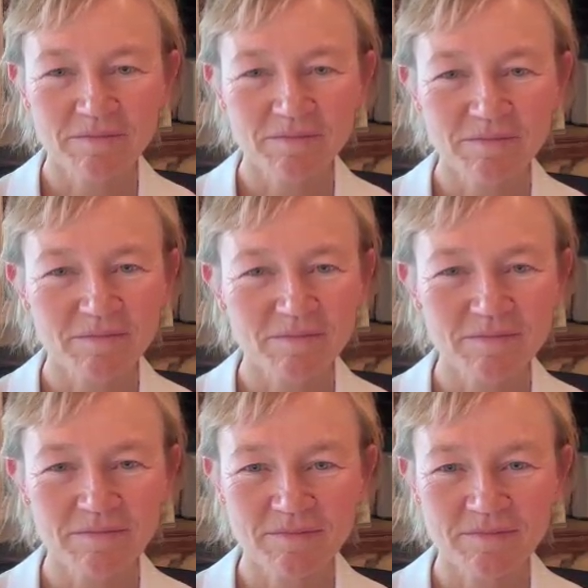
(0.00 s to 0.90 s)

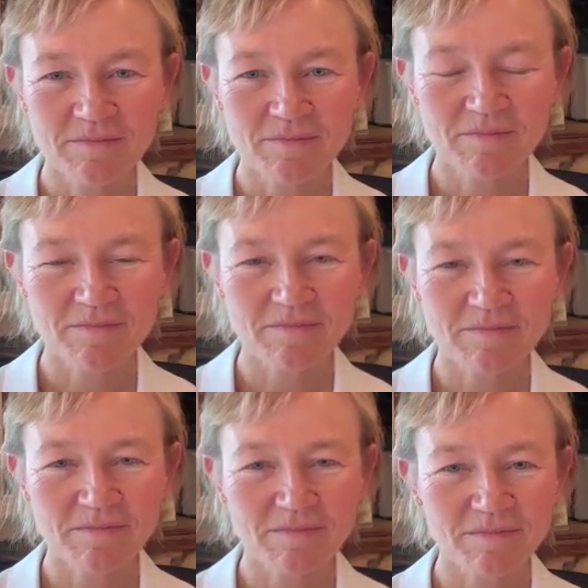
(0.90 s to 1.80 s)

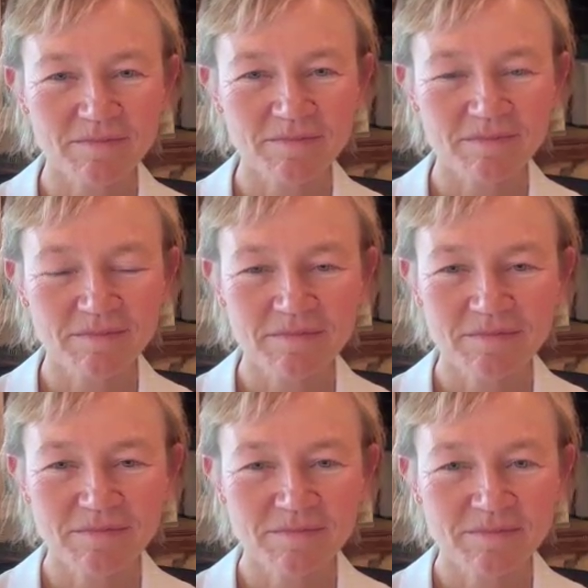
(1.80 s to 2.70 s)

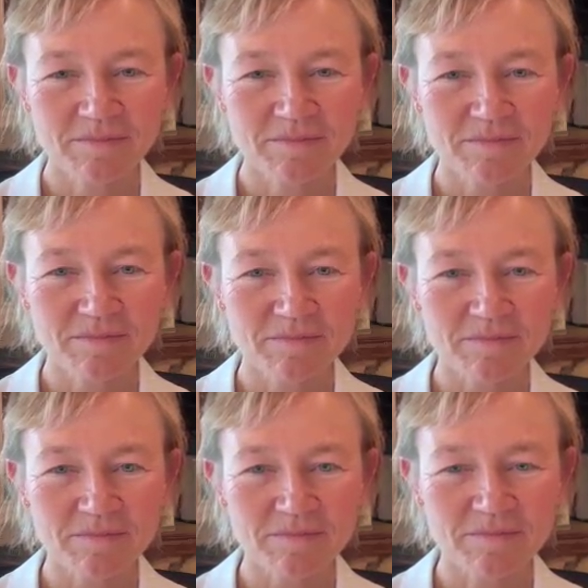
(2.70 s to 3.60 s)

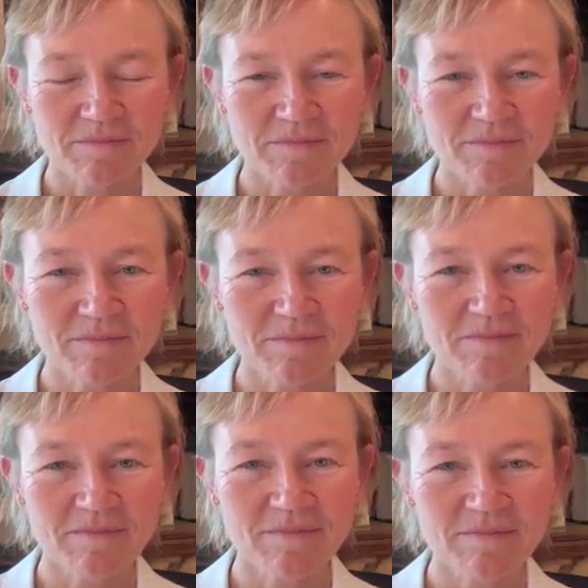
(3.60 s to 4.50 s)

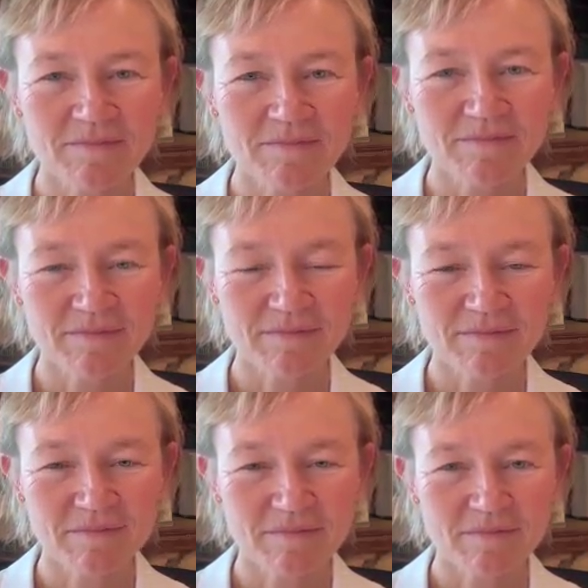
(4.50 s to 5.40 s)
This person isn't speaking.